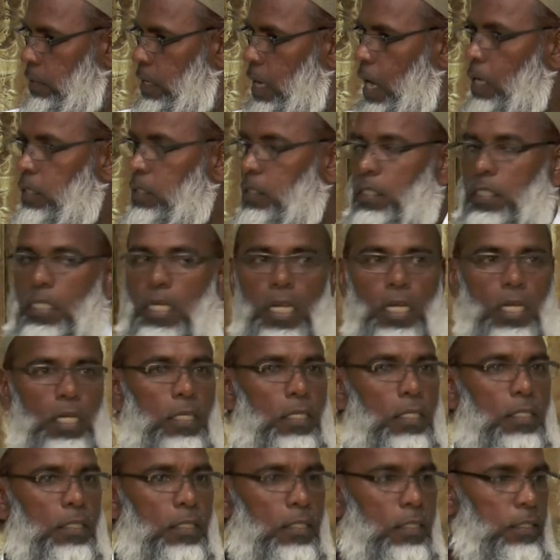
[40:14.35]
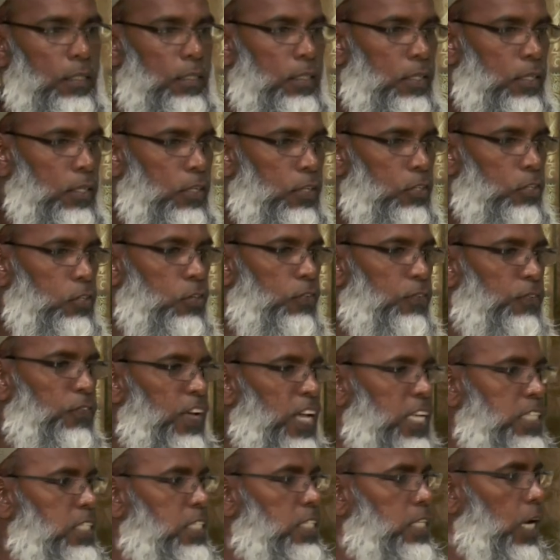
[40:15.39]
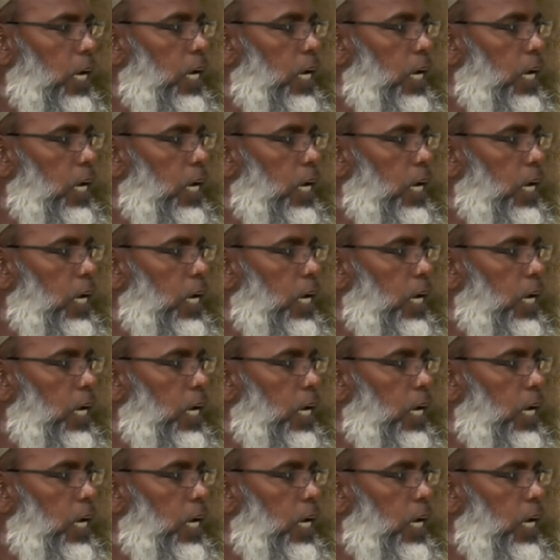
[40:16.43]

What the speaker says: until you face the